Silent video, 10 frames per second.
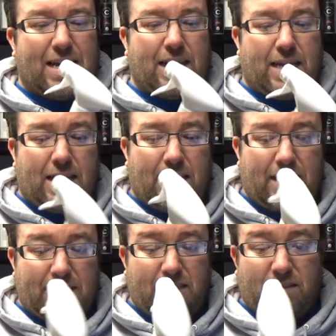
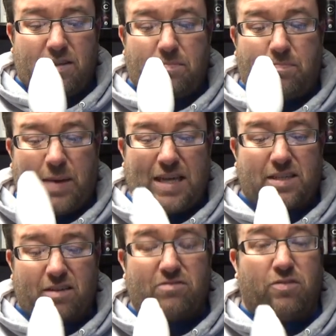Is it the
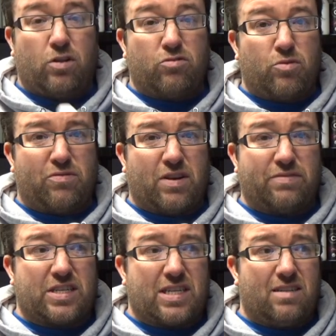best iron fallout remover
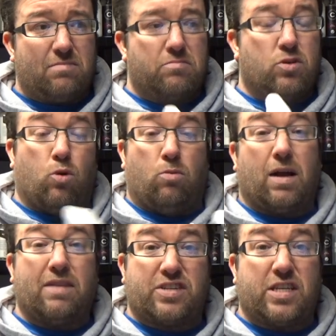I've seen? No.
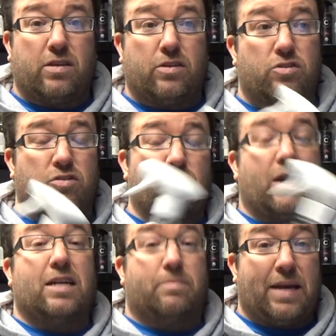I've seen others that
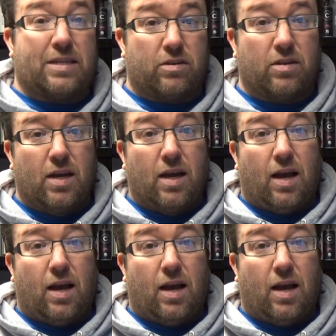react better.